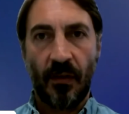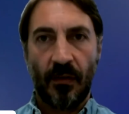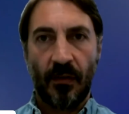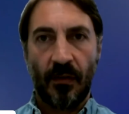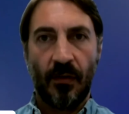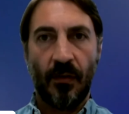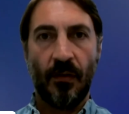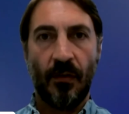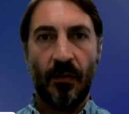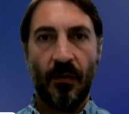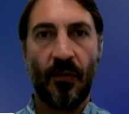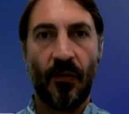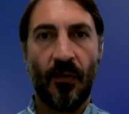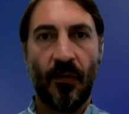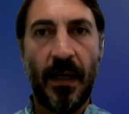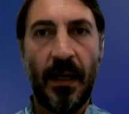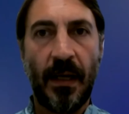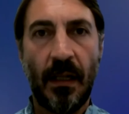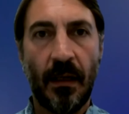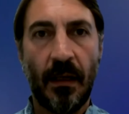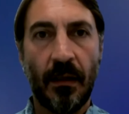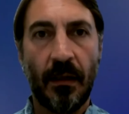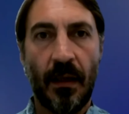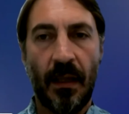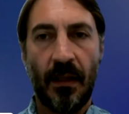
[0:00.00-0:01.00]
to
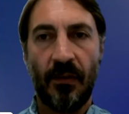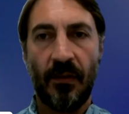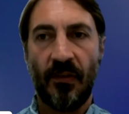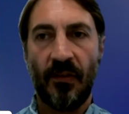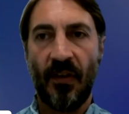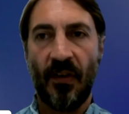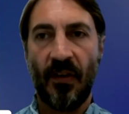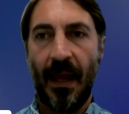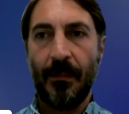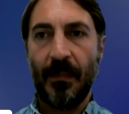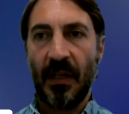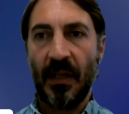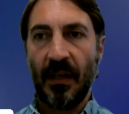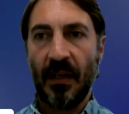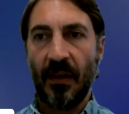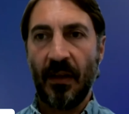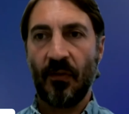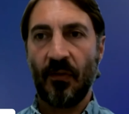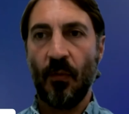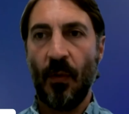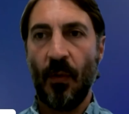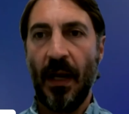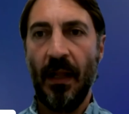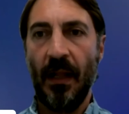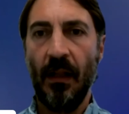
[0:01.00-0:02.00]
Seraina and Simon
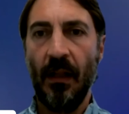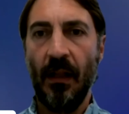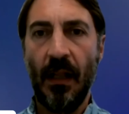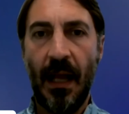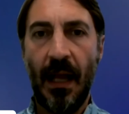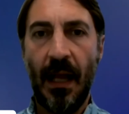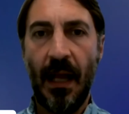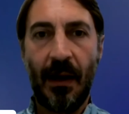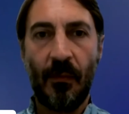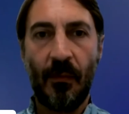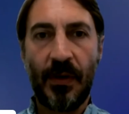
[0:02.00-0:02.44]
as well.